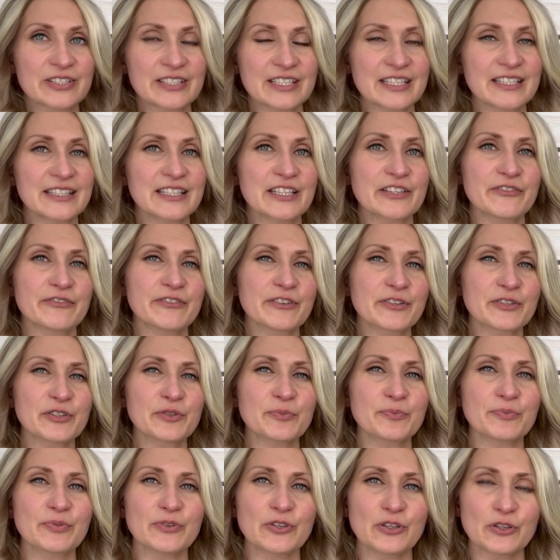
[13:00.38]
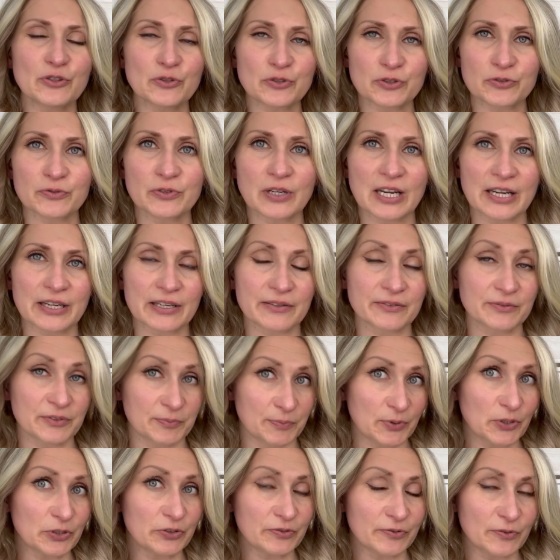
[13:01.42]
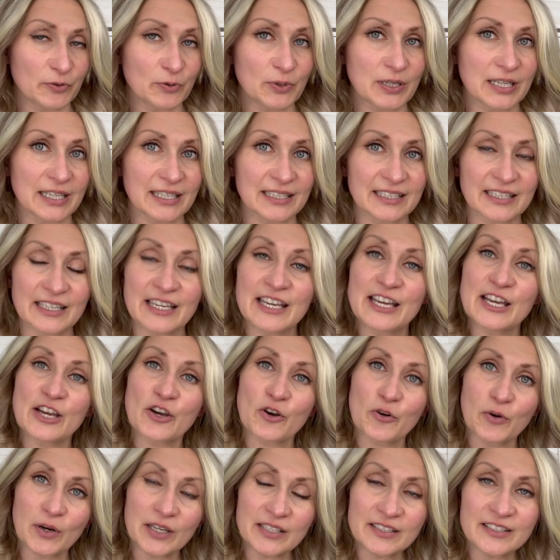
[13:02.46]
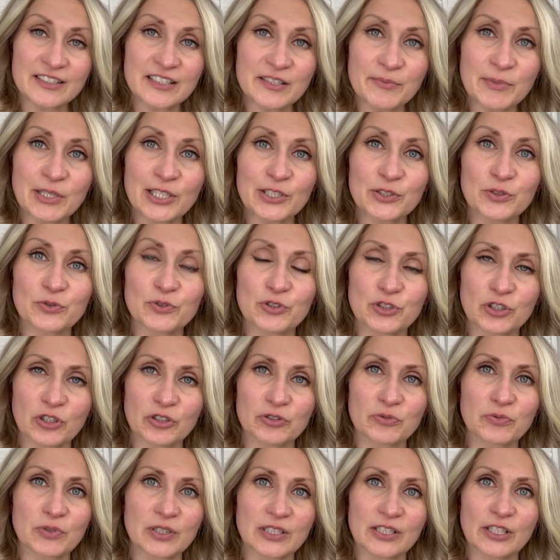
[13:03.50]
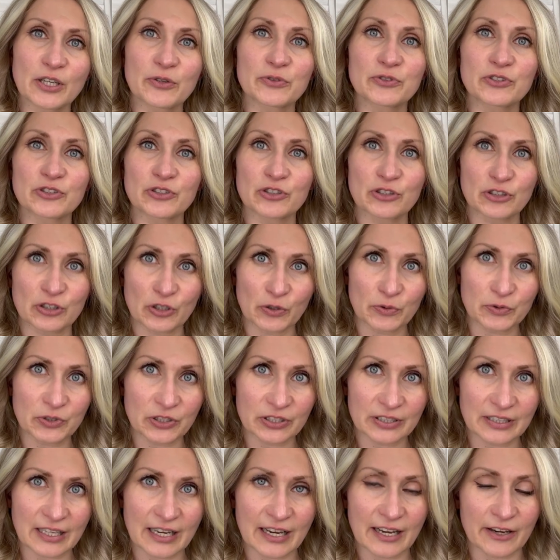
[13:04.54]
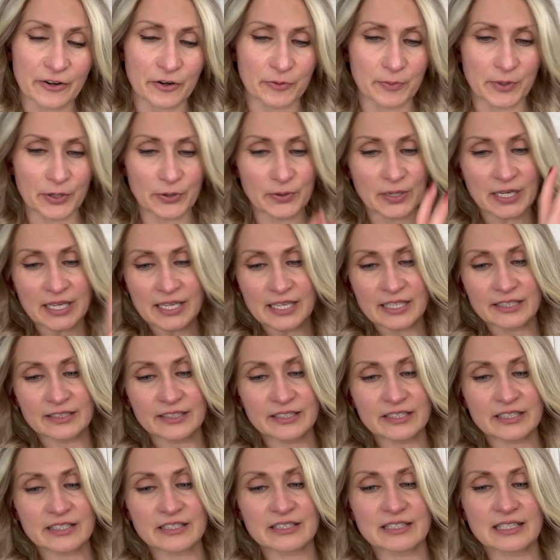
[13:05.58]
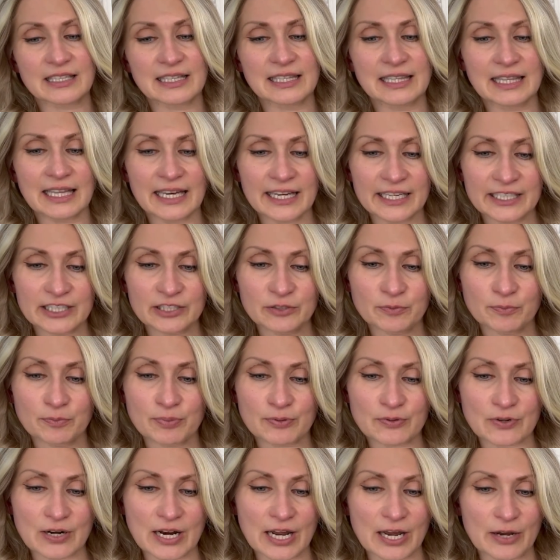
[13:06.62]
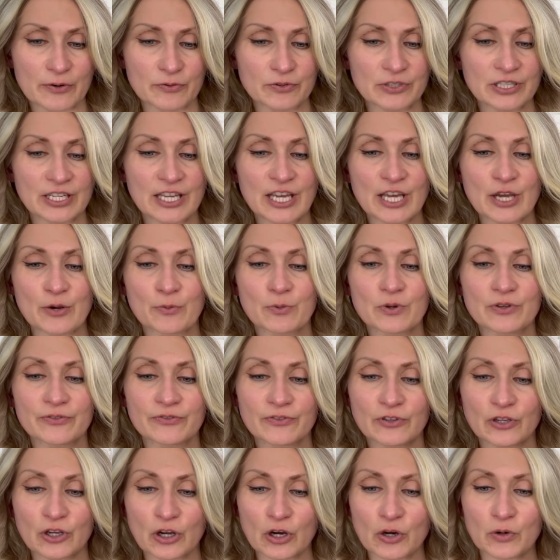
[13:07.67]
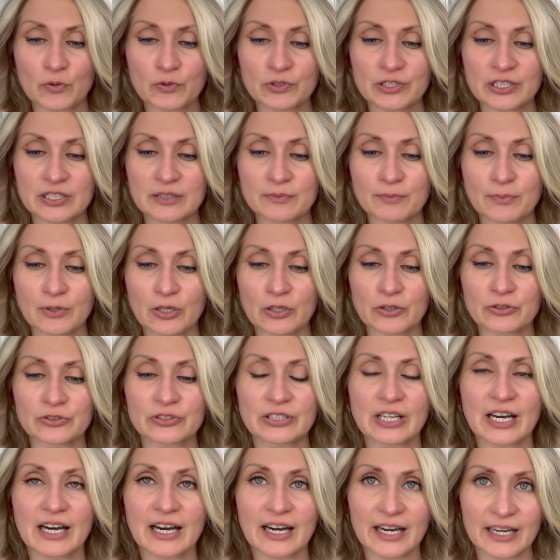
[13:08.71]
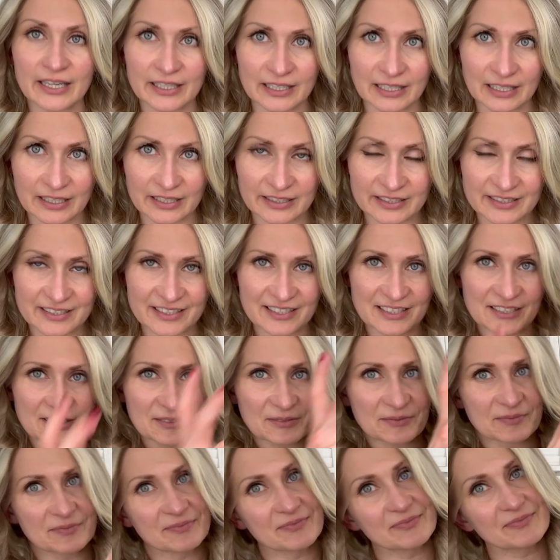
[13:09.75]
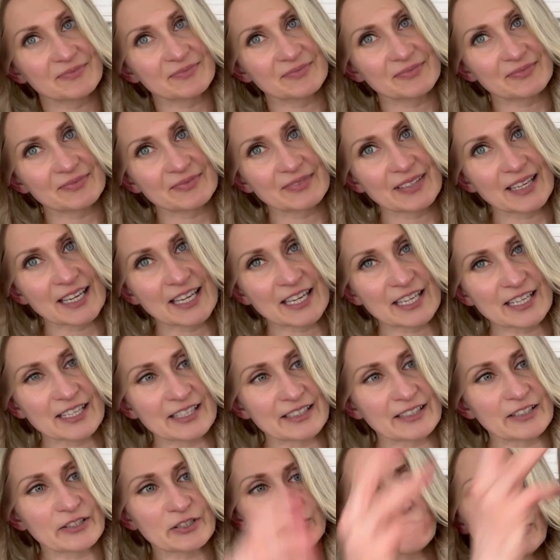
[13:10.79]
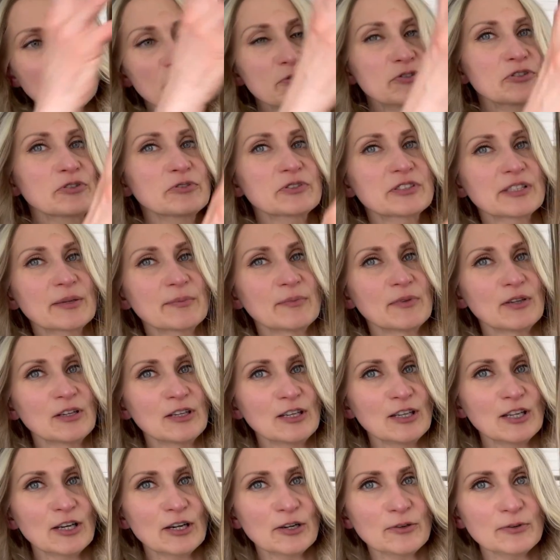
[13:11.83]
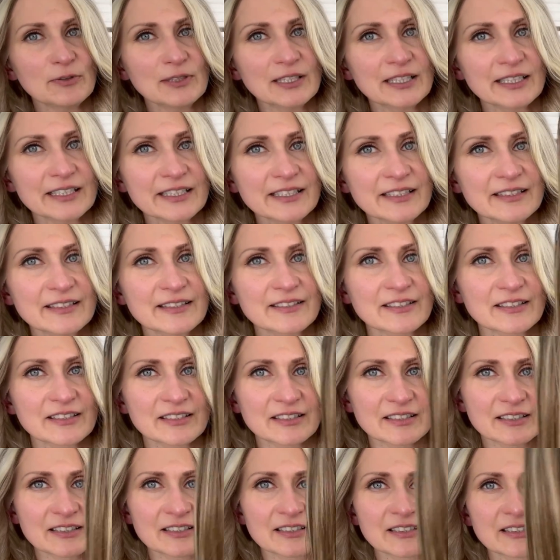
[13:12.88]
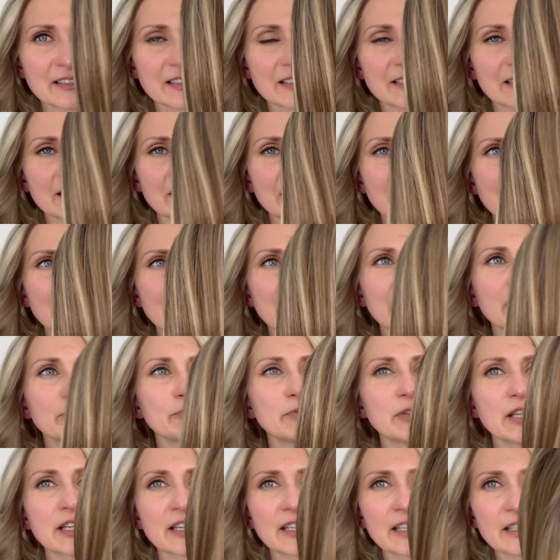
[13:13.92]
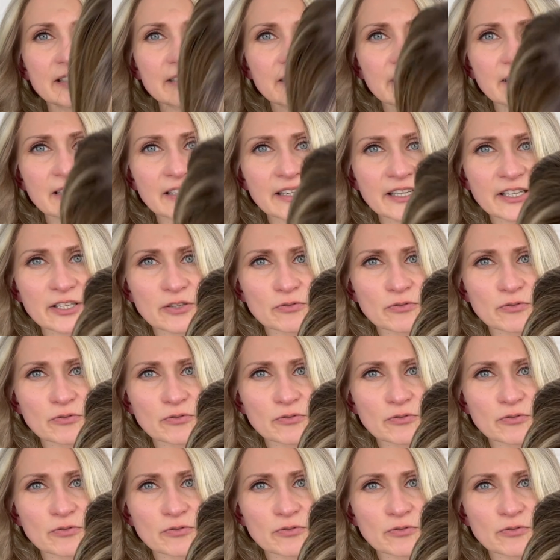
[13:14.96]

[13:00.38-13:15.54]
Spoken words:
in a very beautiful color, quite similar to John Renault's Salted Caramel. This is light brown with golden blonde highlights. There's also some lowlights, and we are getting a